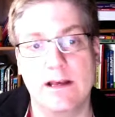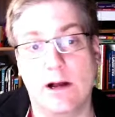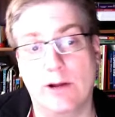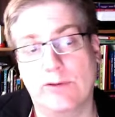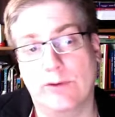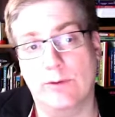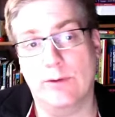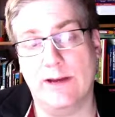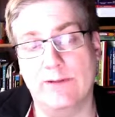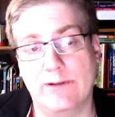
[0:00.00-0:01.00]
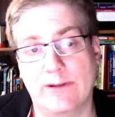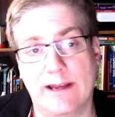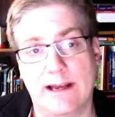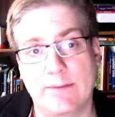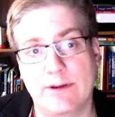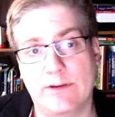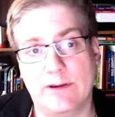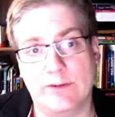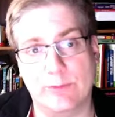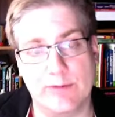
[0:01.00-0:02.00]
Also, I should say I'm
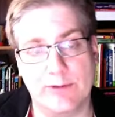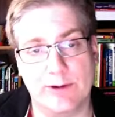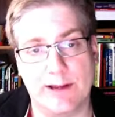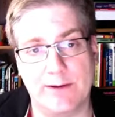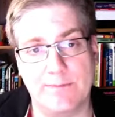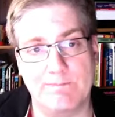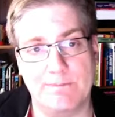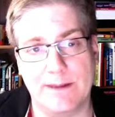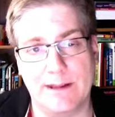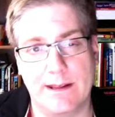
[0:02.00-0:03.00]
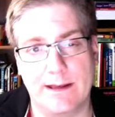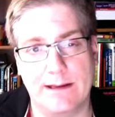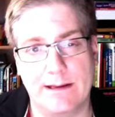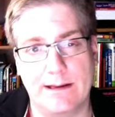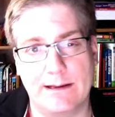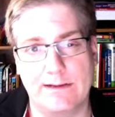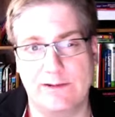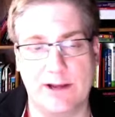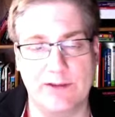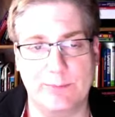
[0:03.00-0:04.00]
using Scrivener now. Uh, it's
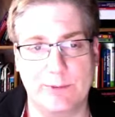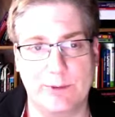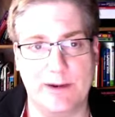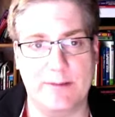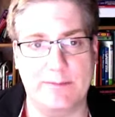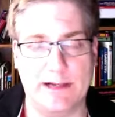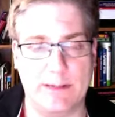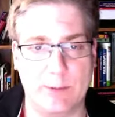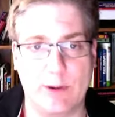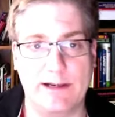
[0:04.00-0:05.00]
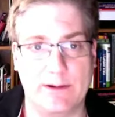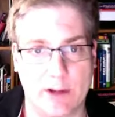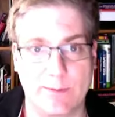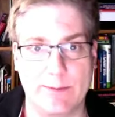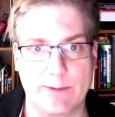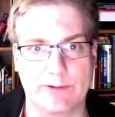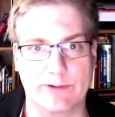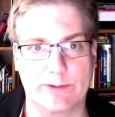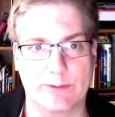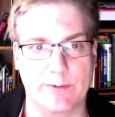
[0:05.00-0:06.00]
an awesome program, and I'll be writing all my books
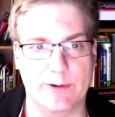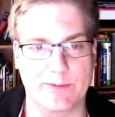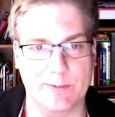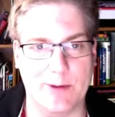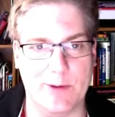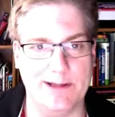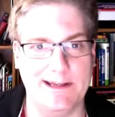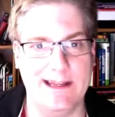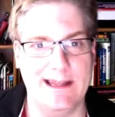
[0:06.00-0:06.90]
on Scrivener from now on.